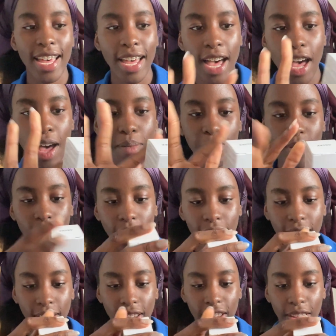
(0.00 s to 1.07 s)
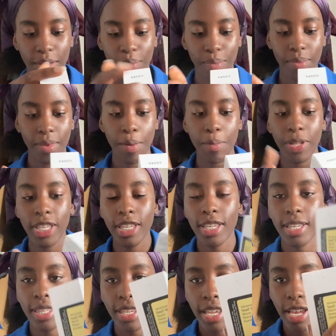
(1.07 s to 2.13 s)
Well, kind of dirty, but this is
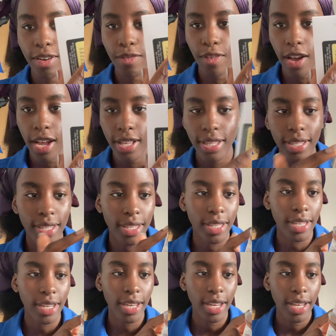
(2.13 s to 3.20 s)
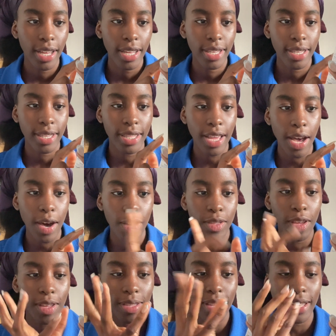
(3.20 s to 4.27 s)
the advanced snail,
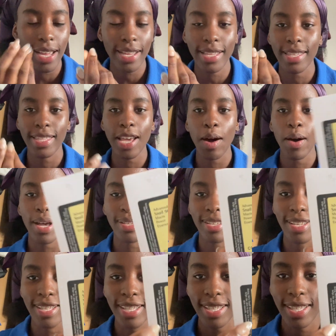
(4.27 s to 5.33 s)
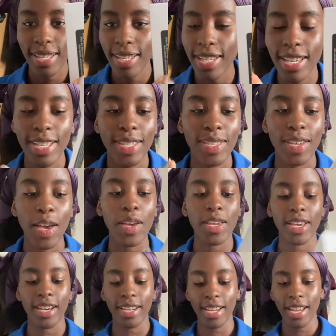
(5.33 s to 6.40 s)
the snail essence. It's so
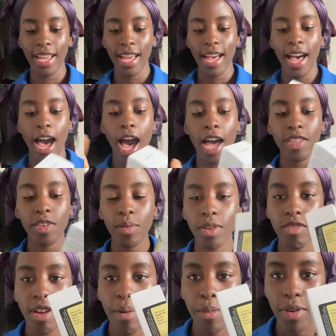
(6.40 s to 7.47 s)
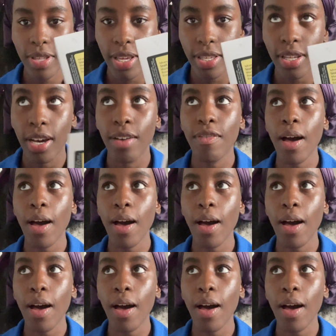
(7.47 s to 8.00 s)
good. I do want to try more of their stuff.